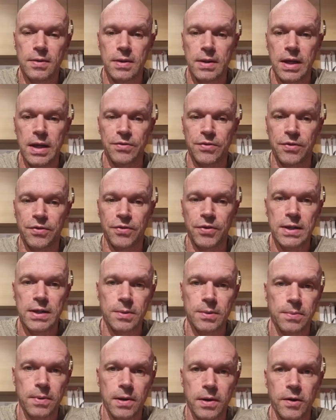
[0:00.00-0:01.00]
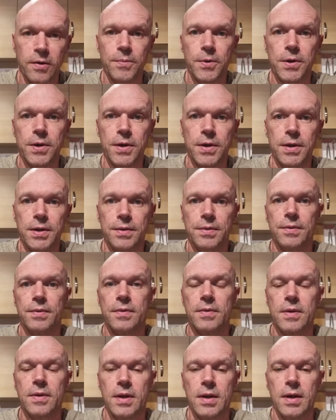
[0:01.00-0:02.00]
That frees up a lot of money,
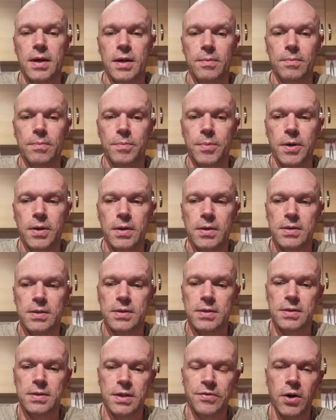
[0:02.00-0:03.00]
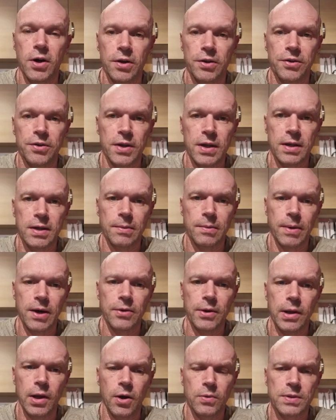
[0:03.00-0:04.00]
but you've got to think
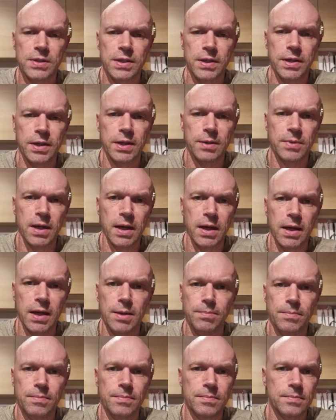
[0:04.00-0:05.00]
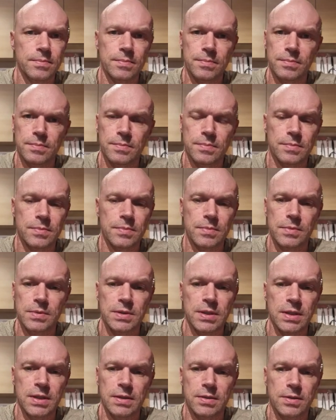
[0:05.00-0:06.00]
about the long-term game.
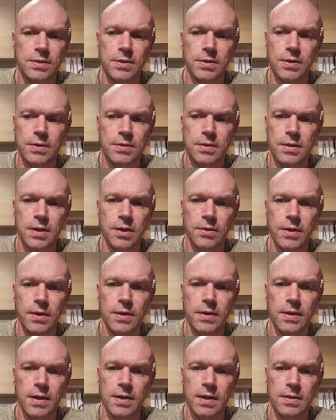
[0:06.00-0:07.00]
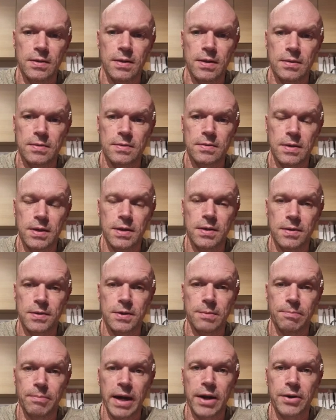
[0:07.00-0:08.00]
It's just,
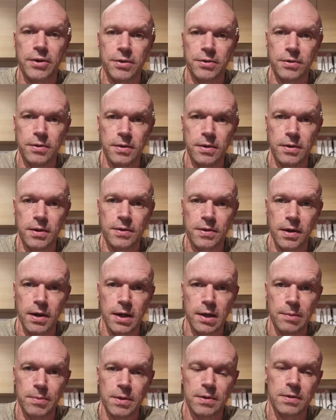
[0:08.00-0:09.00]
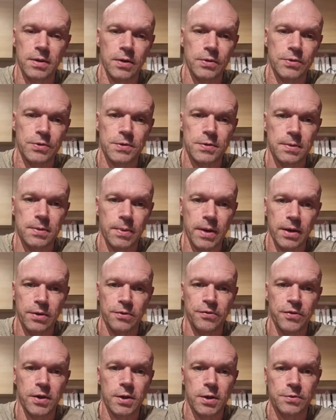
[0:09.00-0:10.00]
it's a marathon, this game. It's not just about
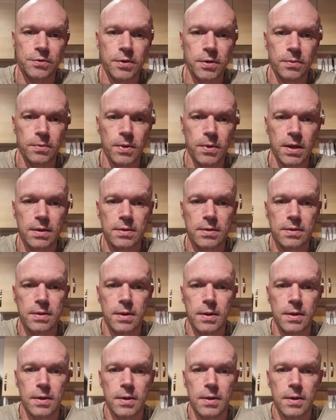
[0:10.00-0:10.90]
the first few weeks.